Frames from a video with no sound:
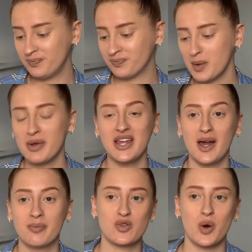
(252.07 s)
but yeah,
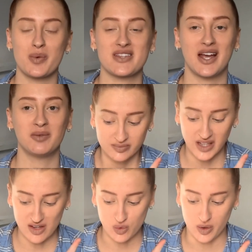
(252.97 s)

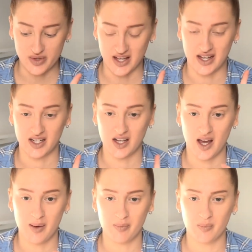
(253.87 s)
that's what I was saying.
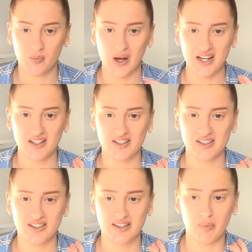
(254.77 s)
When
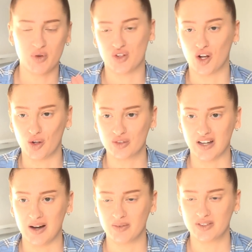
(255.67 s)
there wasn't a
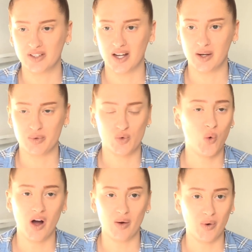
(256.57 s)
lockdown, and it was
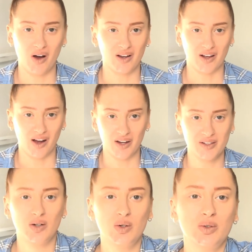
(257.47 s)
quite a while ago.
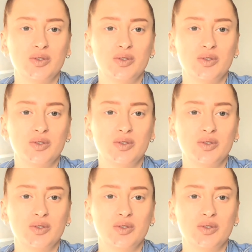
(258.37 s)
Oh,